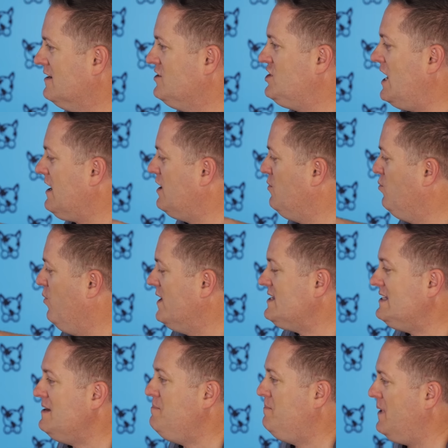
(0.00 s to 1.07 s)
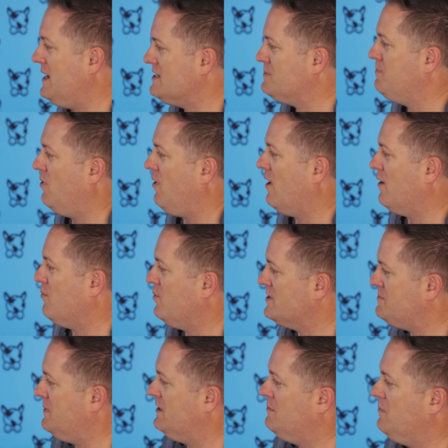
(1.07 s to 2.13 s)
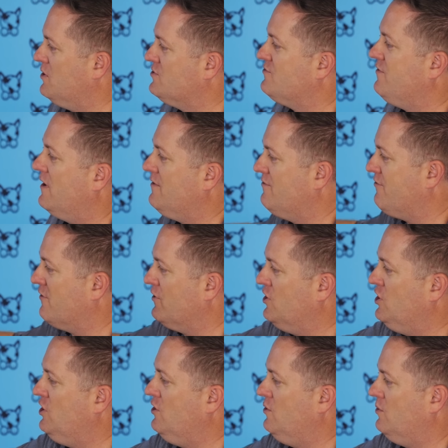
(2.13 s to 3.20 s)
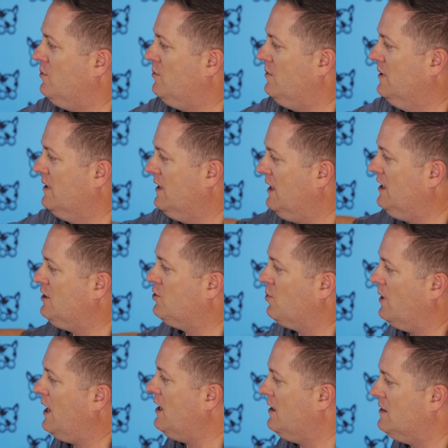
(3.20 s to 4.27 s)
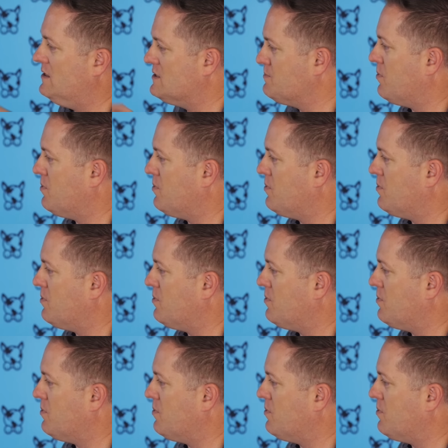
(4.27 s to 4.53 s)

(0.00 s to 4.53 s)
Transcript: Jackie, what's the best part? What's been the most fun for you in creating this